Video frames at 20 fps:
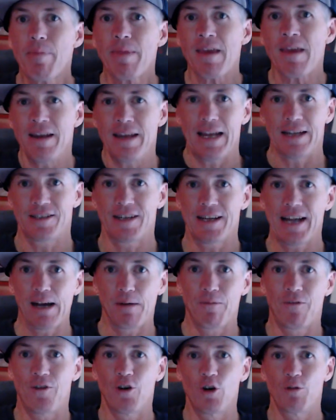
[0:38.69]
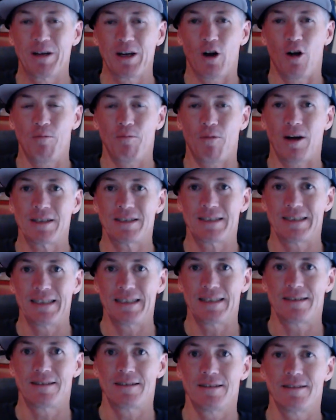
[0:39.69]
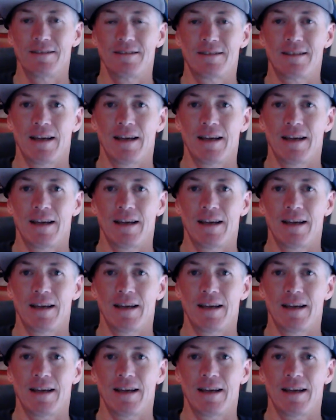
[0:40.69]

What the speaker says: Now today I'm filming on my sister's